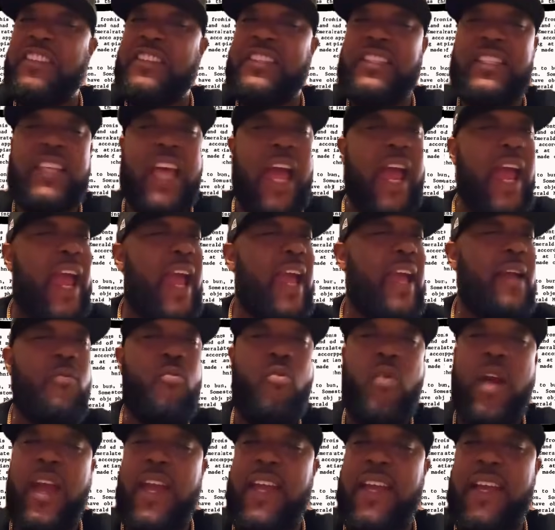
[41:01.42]
the
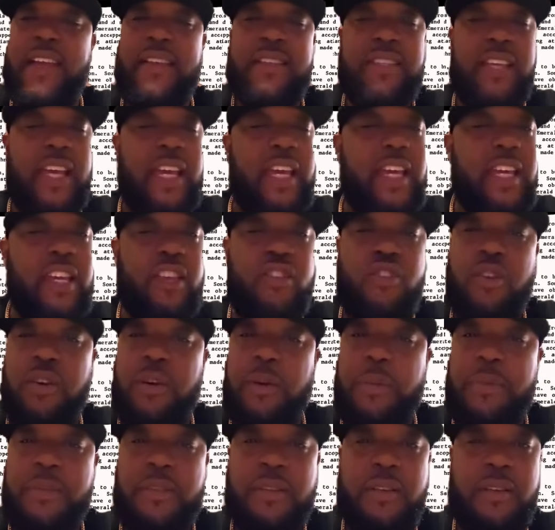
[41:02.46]
same way as
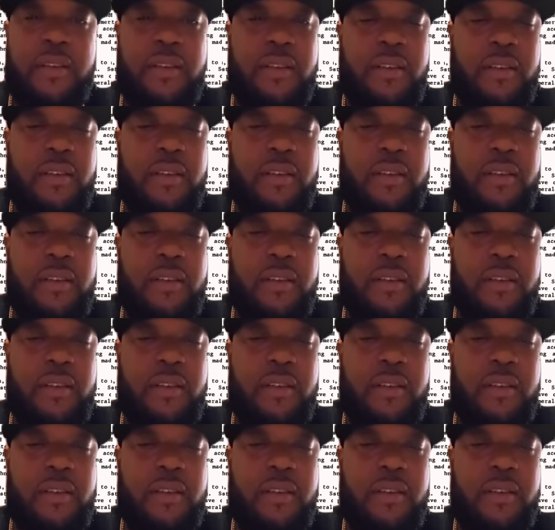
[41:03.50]
Egypt.